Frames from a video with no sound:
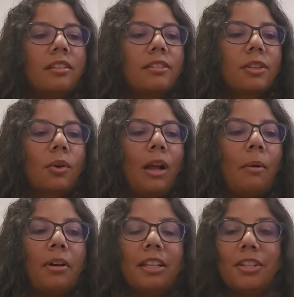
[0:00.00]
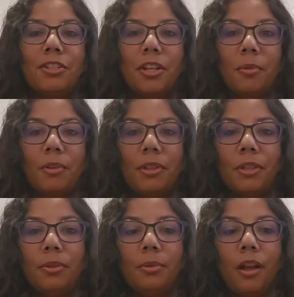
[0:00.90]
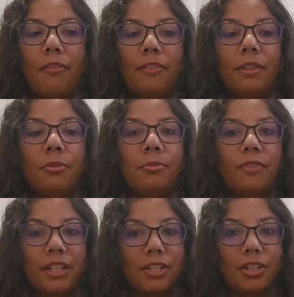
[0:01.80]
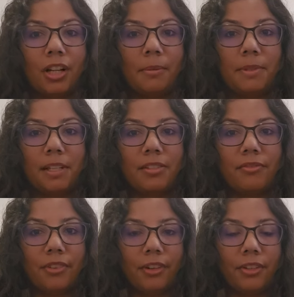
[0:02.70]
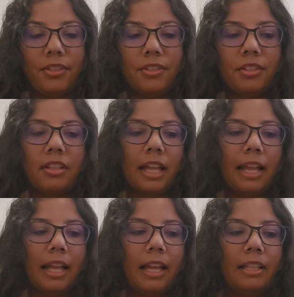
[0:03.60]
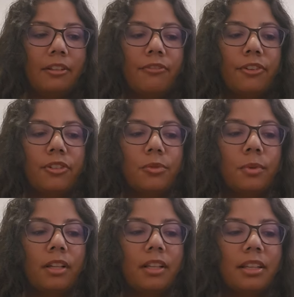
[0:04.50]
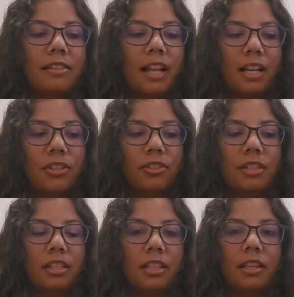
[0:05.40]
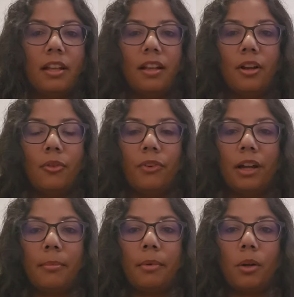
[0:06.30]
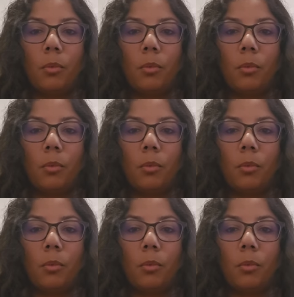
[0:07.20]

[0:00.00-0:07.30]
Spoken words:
So I wanted to share with you a few finished objects first. And the first one is actually from